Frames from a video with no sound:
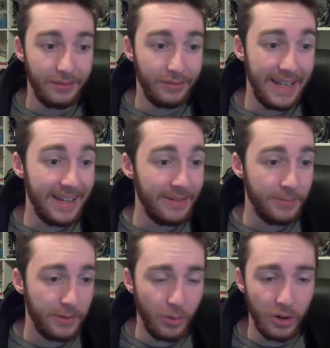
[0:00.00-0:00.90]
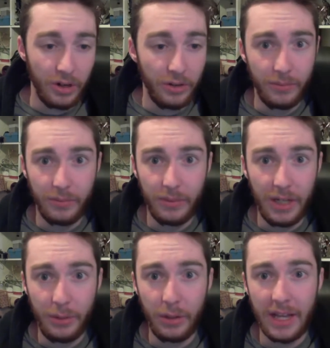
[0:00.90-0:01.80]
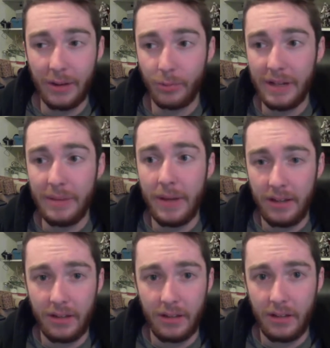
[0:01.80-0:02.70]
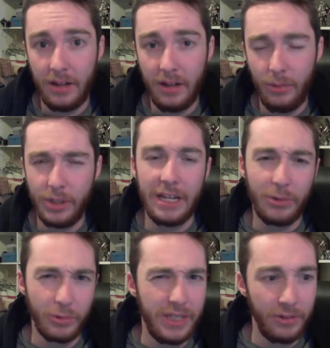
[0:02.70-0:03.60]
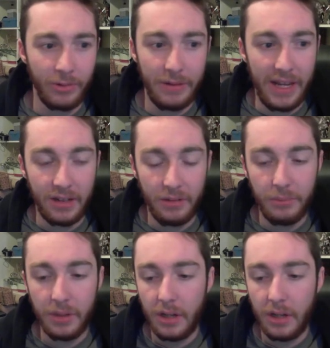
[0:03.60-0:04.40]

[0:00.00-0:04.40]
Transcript: game, or a Budokai remake, which they did remake them.